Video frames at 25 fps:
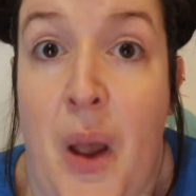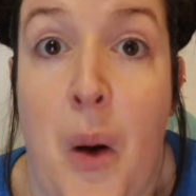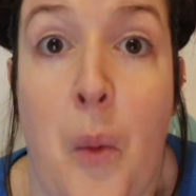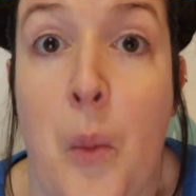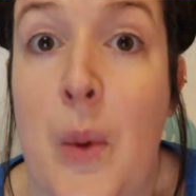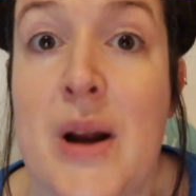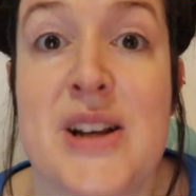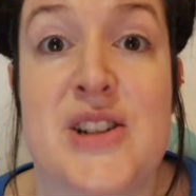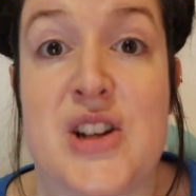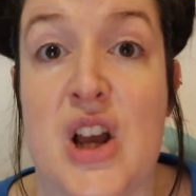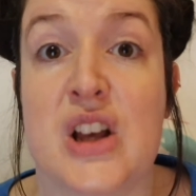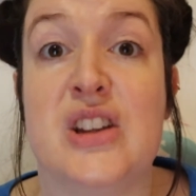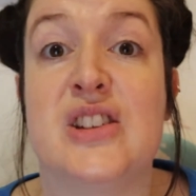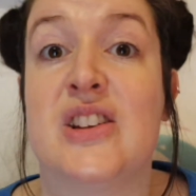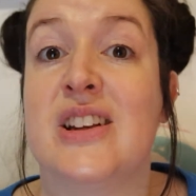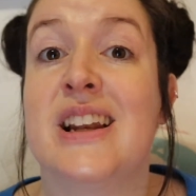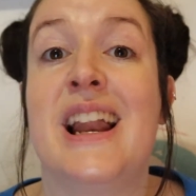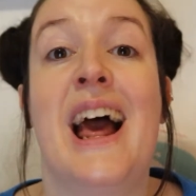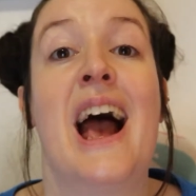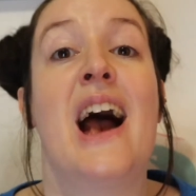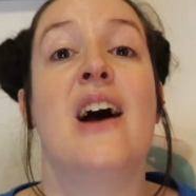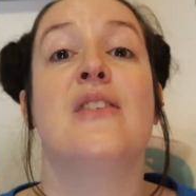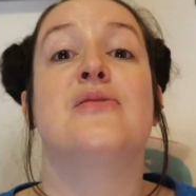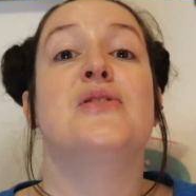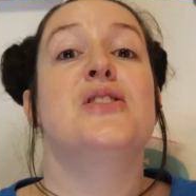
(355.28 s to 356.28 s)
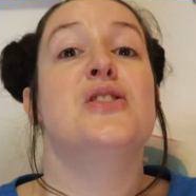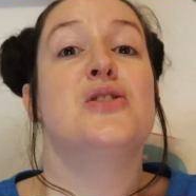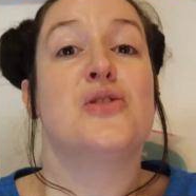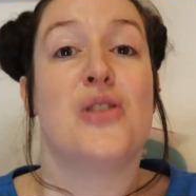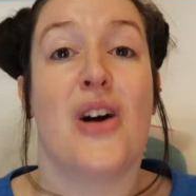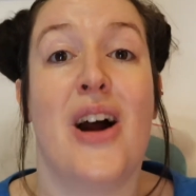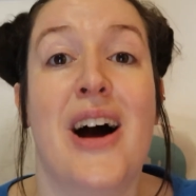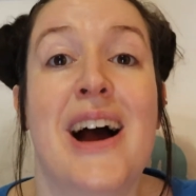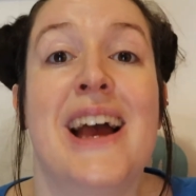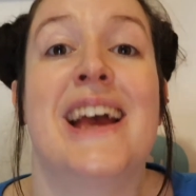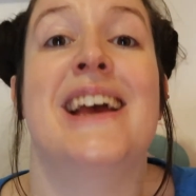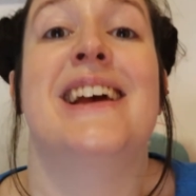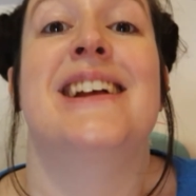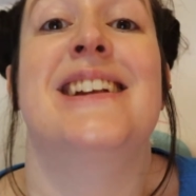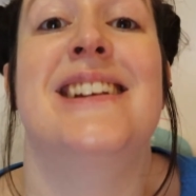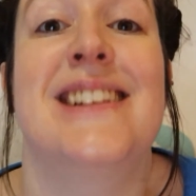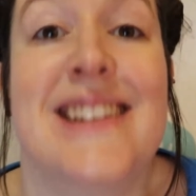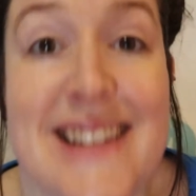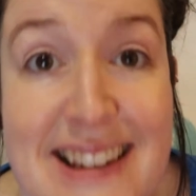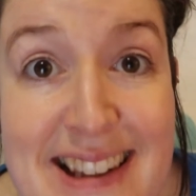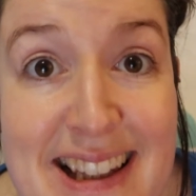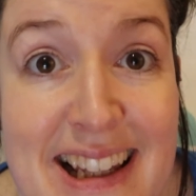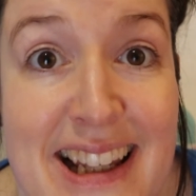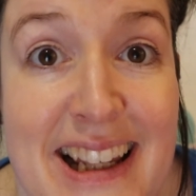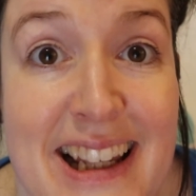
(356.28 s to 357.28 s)
We're just going to have to try it and
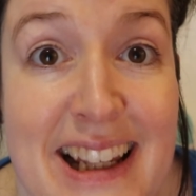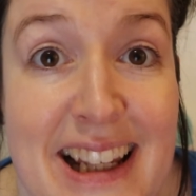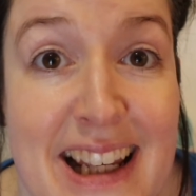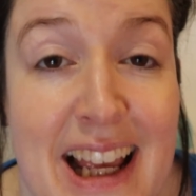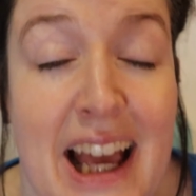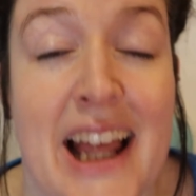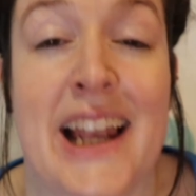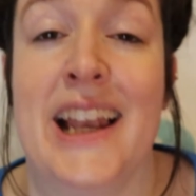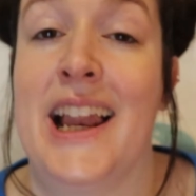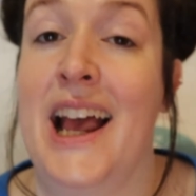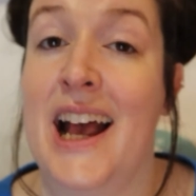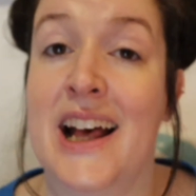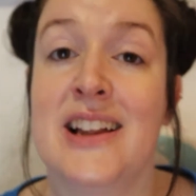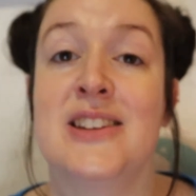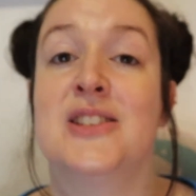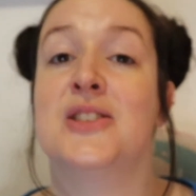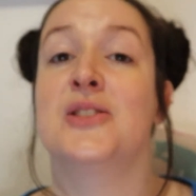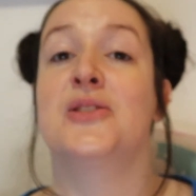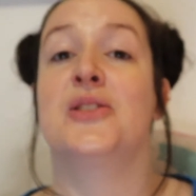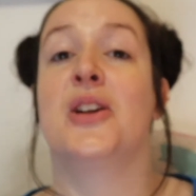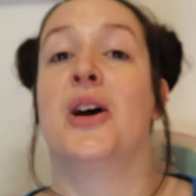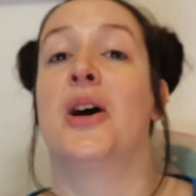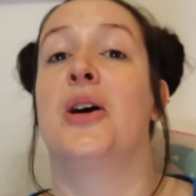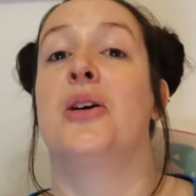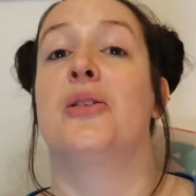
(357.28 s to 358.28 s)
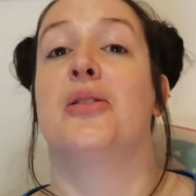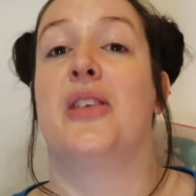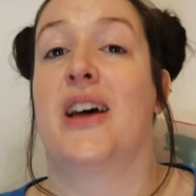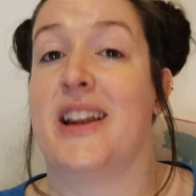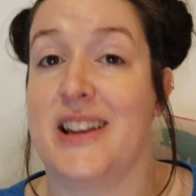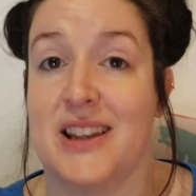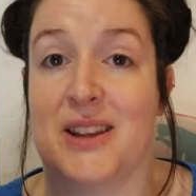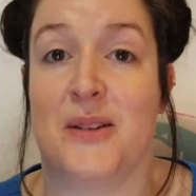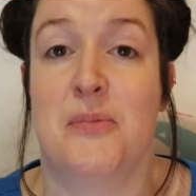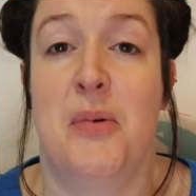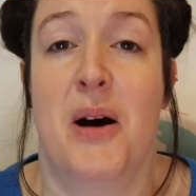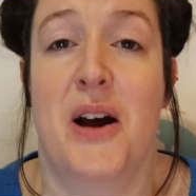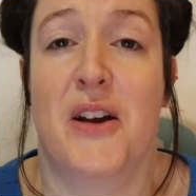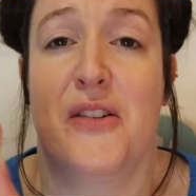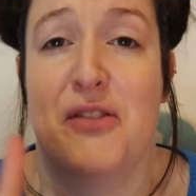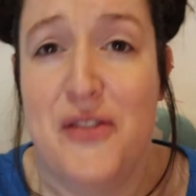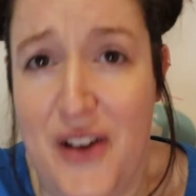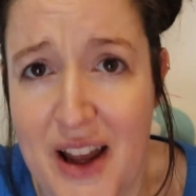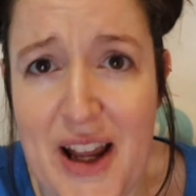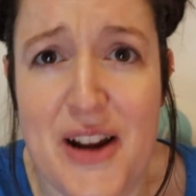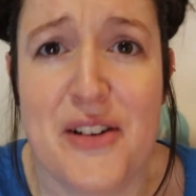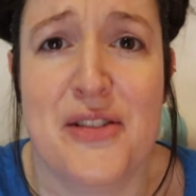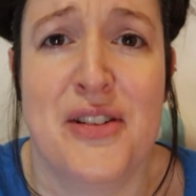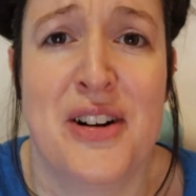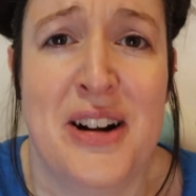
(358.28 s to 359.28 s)
see. And as you know, that's my
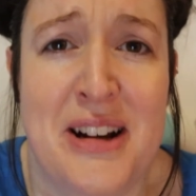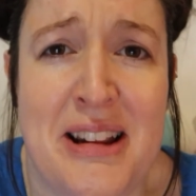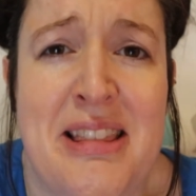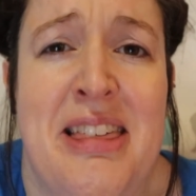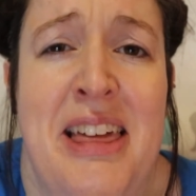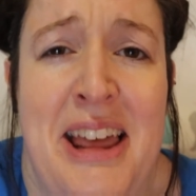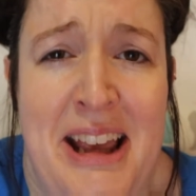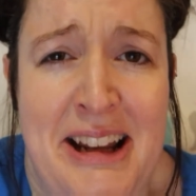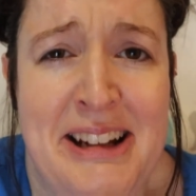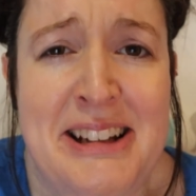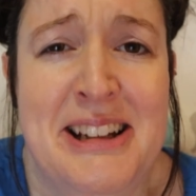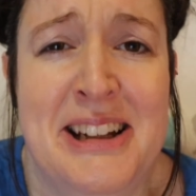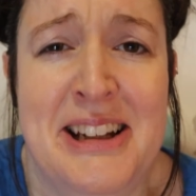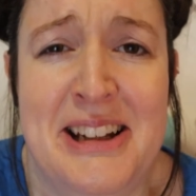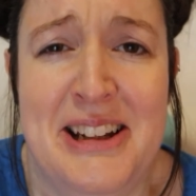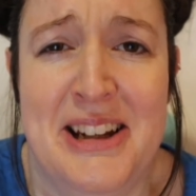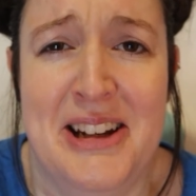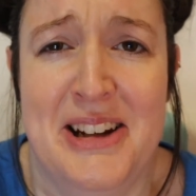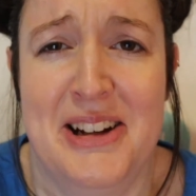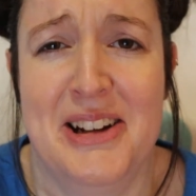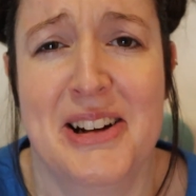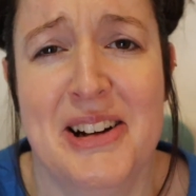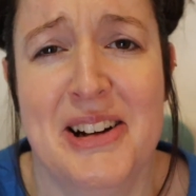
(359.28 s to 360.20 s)
favourite thing to do.